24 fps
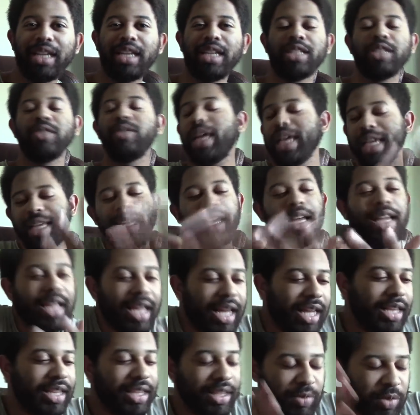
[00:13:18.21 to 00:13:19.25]
So, like,
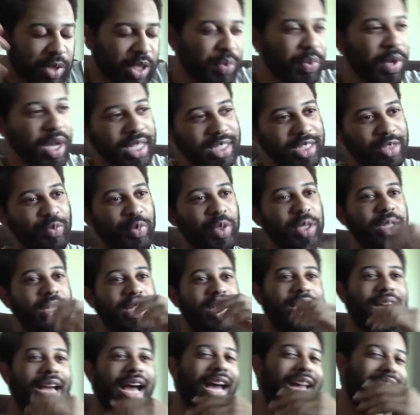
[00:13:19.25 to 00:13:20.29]
the
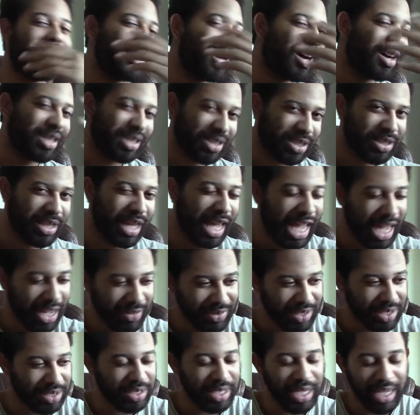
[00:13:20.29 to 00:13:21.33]
responsibility, I honestly have
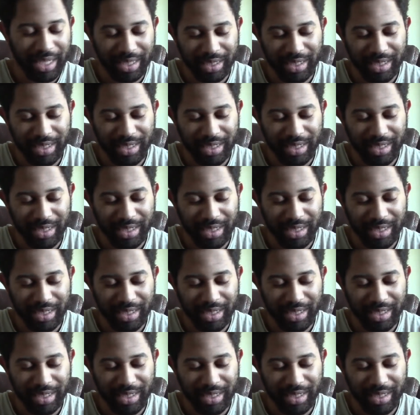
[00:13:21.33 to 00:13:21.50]
to say,